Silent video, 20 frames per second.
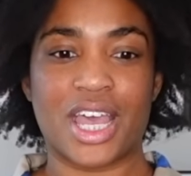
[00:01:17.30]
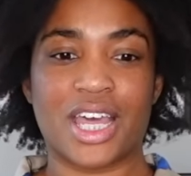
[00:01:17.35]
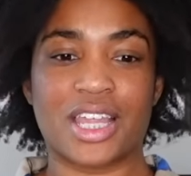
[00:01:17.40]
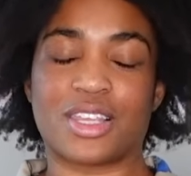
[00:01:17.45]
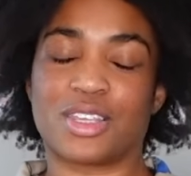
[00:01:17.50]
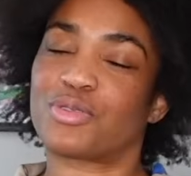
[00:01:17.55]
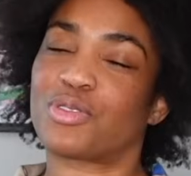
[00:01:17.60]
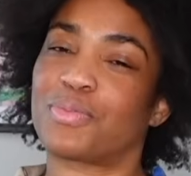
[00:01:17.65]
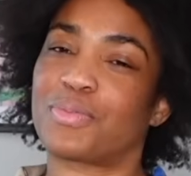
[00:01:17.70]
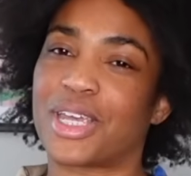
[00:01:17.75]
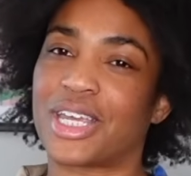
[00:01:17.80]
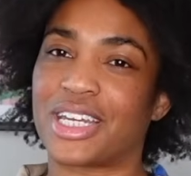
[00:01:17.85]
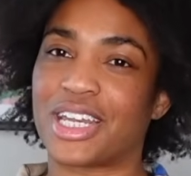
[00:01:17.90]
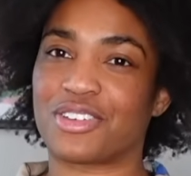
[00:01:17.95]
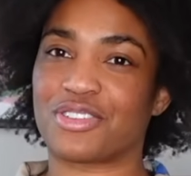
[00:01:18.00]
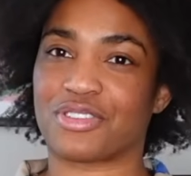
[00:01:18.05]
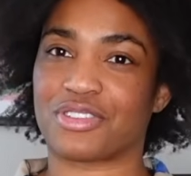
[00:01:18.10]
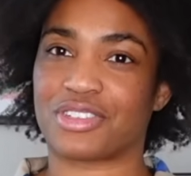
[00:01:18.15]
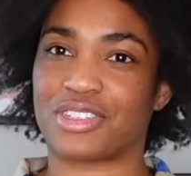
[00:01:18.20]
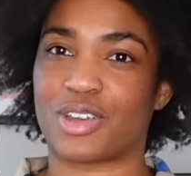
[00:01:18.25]
This will be an
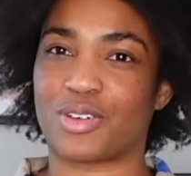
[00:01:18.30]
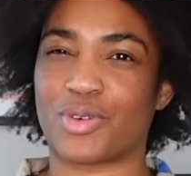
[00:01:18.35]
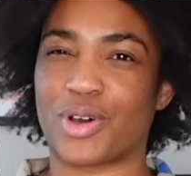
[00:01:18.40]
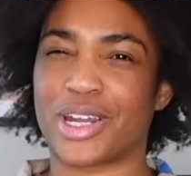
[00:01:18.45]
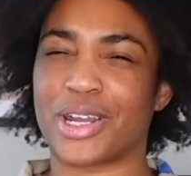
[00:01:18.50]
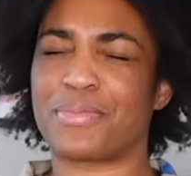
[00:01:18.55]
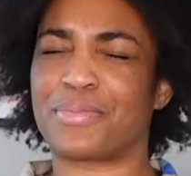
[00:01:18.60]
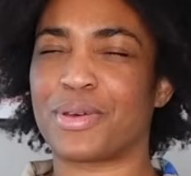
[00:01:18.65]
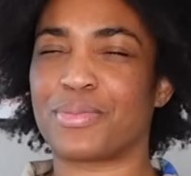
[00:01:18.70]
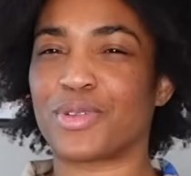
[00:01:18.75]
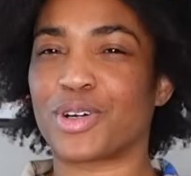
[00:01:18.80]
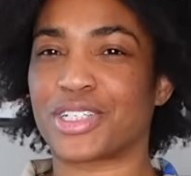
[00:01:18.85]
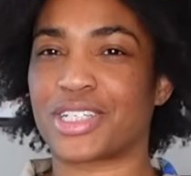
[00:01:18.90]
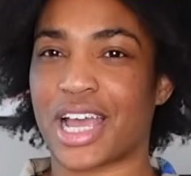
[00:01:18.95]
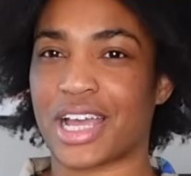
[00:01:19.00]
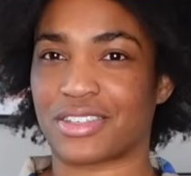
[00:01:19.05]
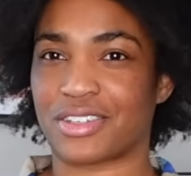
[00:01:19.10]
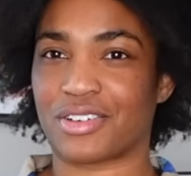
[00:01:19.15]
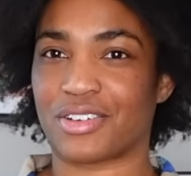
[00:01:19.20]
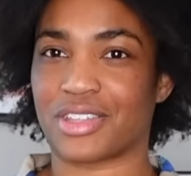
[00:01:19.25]
interesting one, a bit more
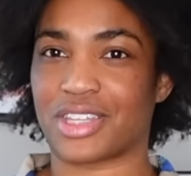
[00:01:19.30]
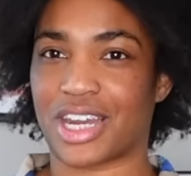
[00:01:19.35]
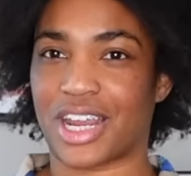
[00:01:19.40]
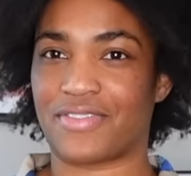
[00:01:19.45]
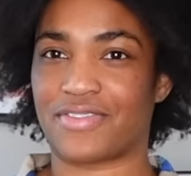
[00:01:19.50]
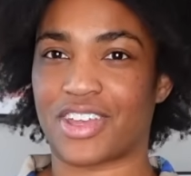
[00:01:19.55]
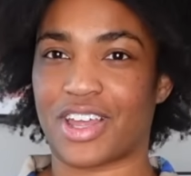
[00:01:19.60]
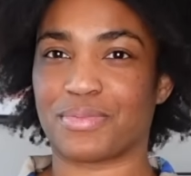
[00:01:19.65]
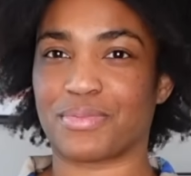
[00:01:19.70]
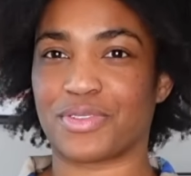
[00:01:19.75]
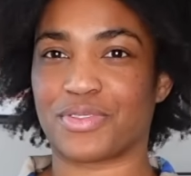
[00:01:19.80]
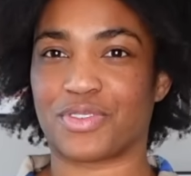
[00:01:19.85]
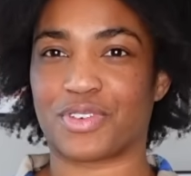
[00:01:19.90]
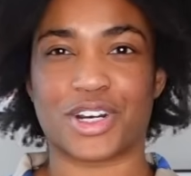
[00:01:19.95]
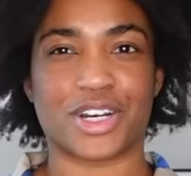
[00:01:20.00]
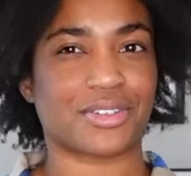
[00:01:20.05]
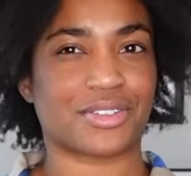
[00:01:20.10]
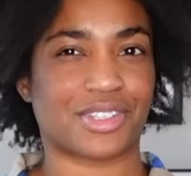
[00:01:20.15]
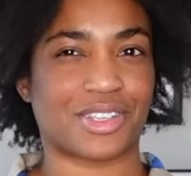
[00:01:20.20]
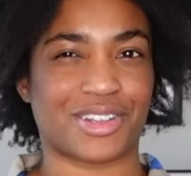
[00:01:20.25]
technical than I've done
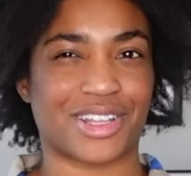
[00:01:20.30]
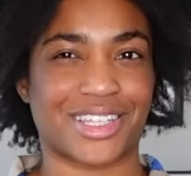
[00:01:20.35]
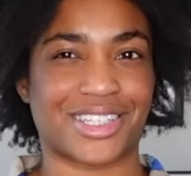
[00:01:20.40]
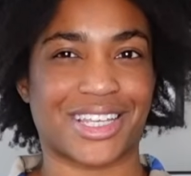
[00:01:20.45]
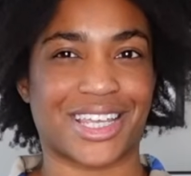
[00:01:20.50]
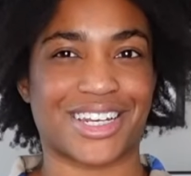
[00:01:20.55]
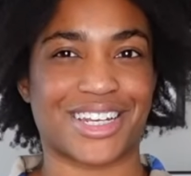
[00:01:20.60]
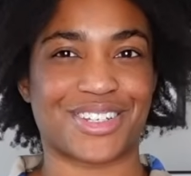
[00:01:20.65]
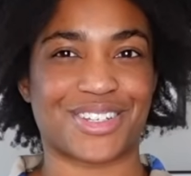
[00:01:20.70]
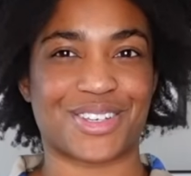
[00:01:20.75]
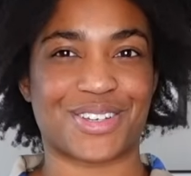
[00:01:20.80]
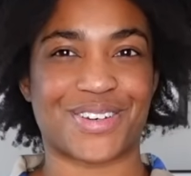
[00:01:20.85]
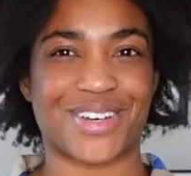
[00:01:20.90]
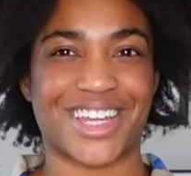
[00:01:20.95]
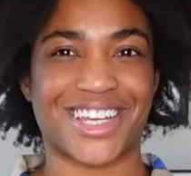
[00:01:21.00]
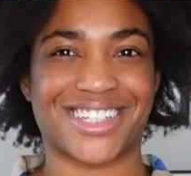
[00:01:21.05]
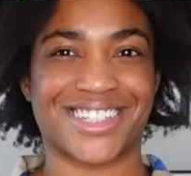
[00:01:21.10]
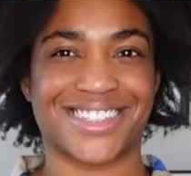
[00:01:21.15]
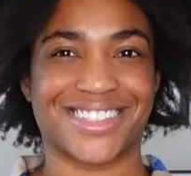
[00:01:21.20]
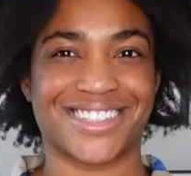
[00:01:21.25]
before, so let's get into it.